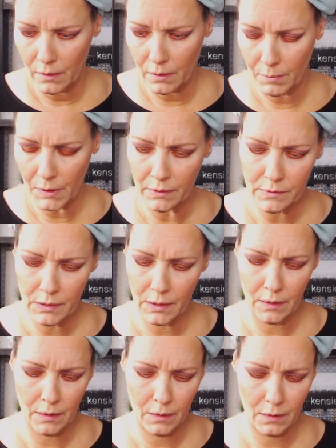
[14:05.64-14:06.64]
And I'm going to
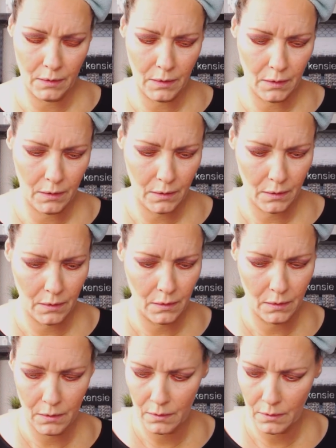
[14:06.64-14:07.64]
take
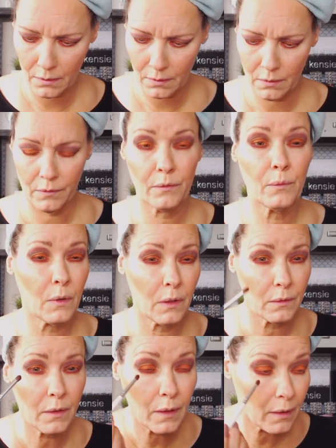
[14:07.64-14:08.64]
this
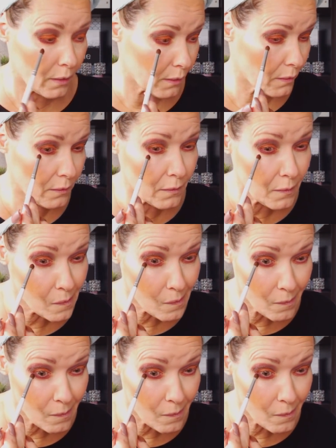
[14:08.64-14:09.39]
one and